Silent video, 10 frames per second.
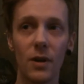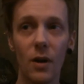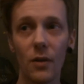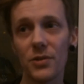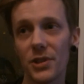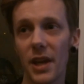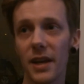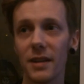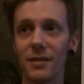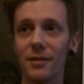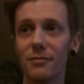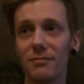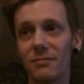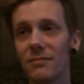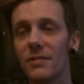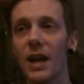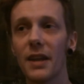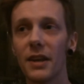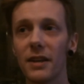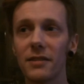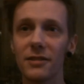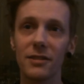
offset, and then